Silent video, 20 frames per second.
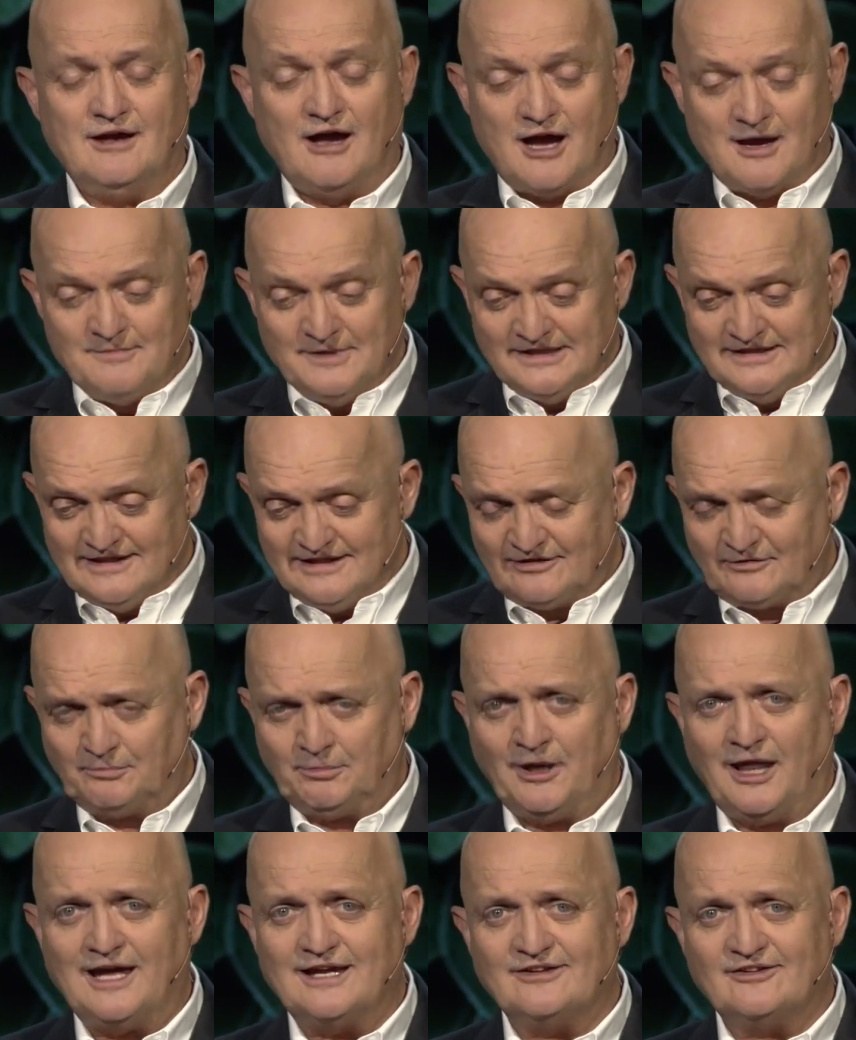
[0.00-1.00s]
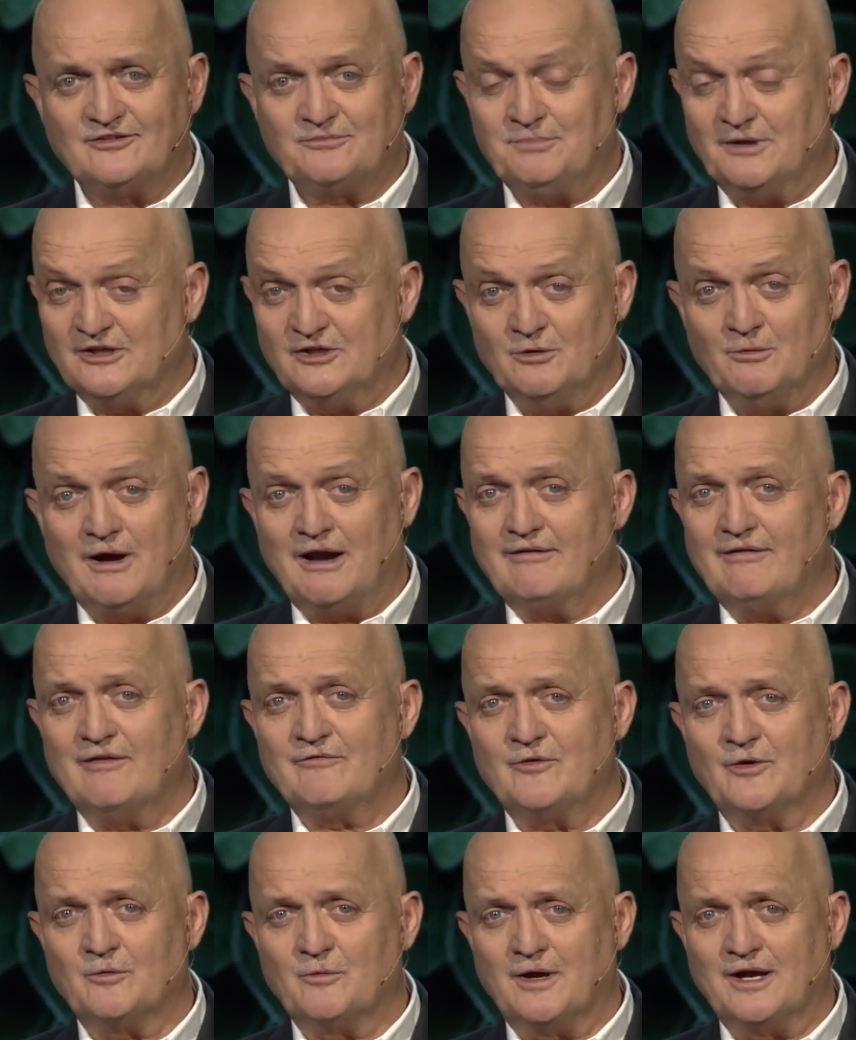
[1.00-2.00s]
I'm in this place, but you are
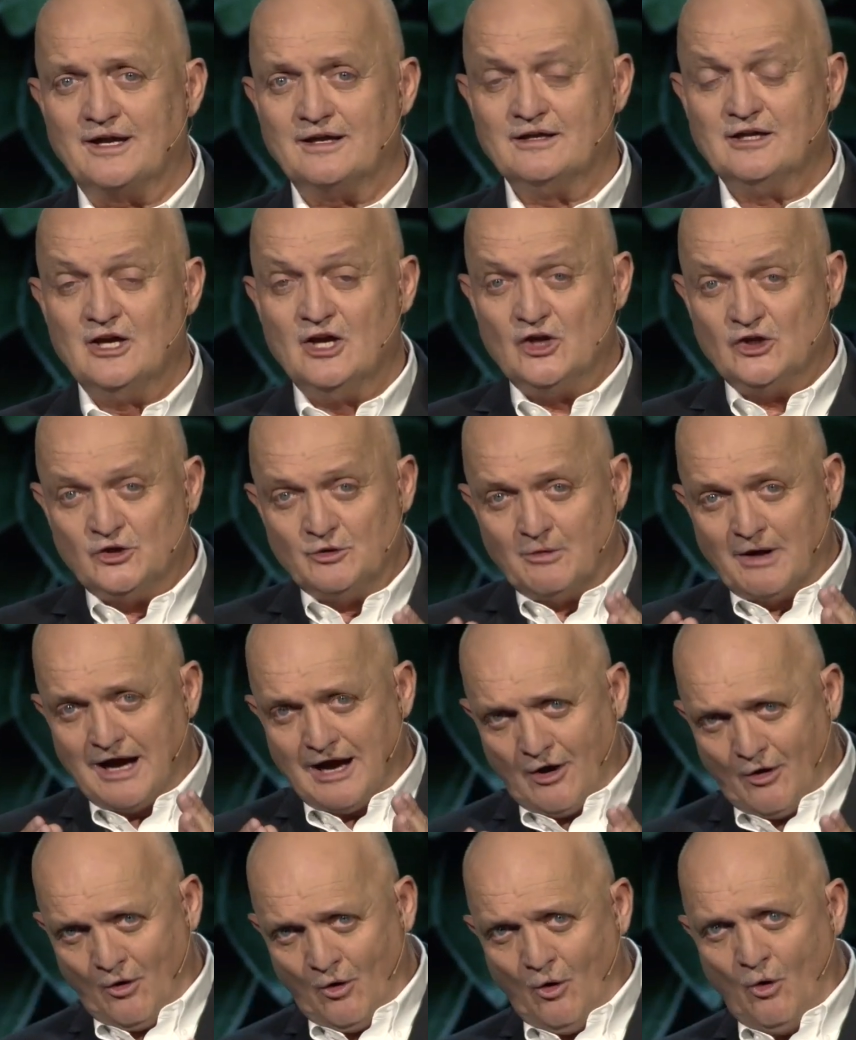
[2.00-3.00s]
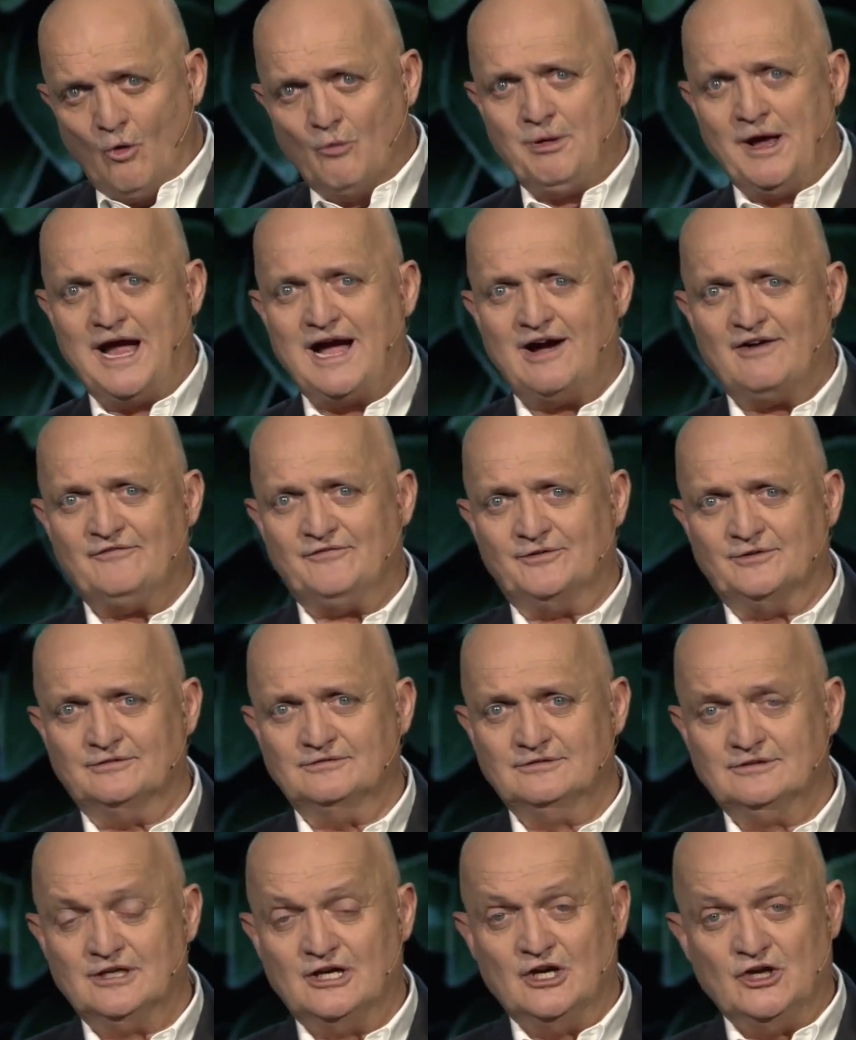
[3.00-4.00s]
everywhere. You are all
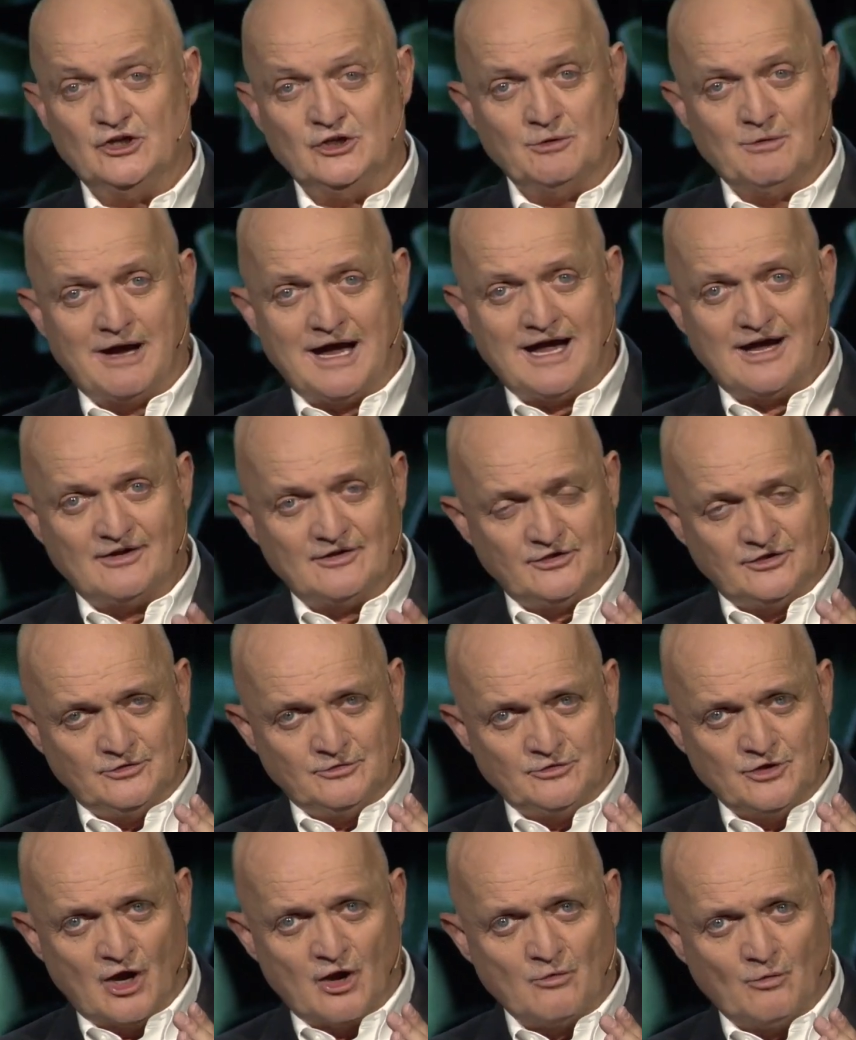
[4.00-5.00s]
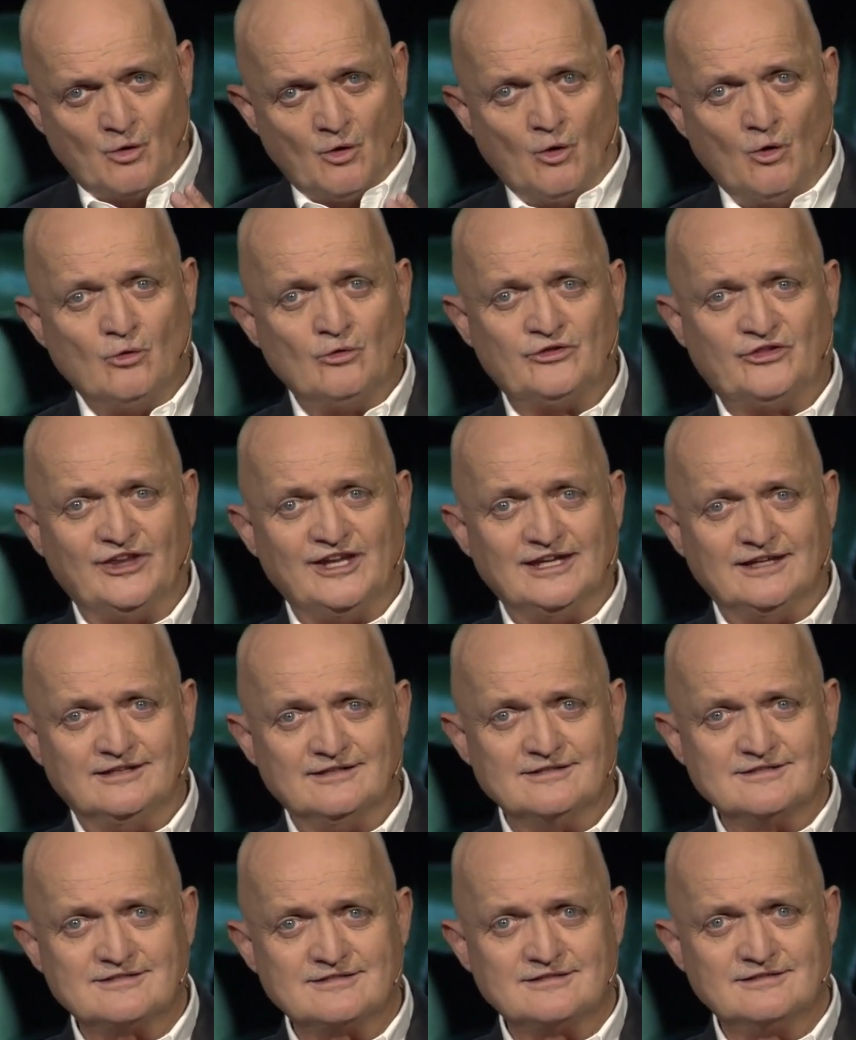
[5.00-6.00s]
powerful. You know all
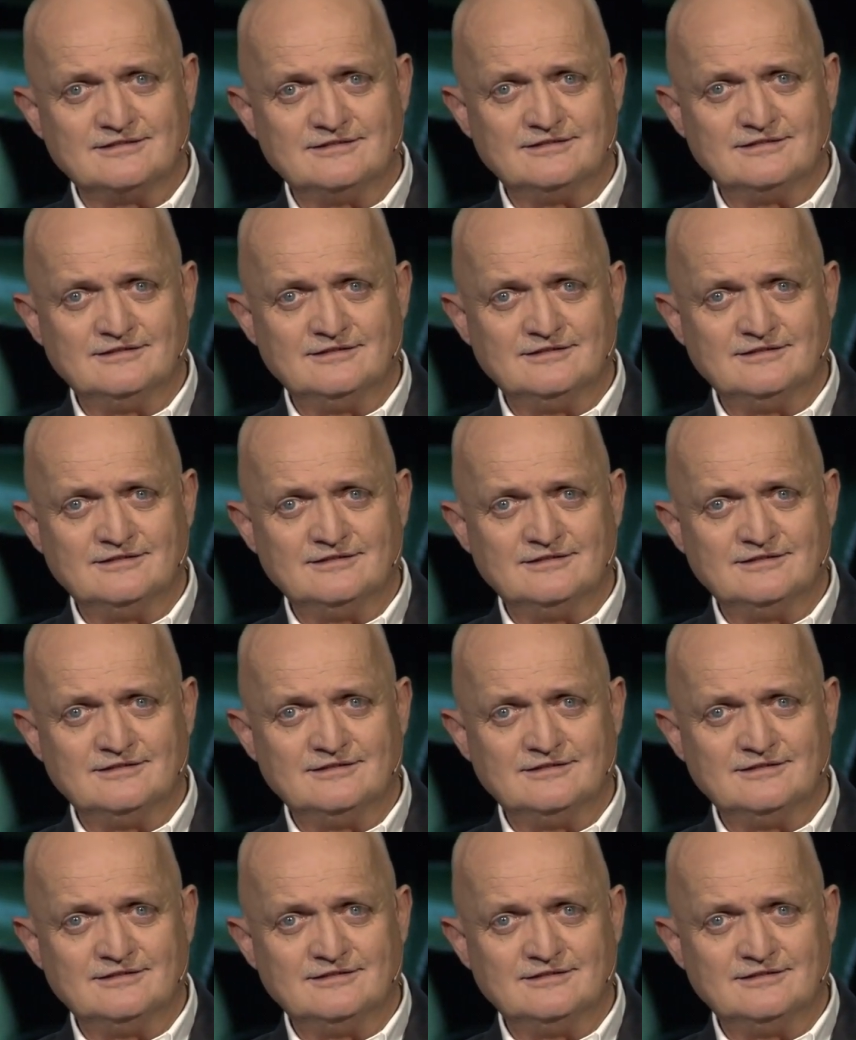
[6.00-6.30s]
things.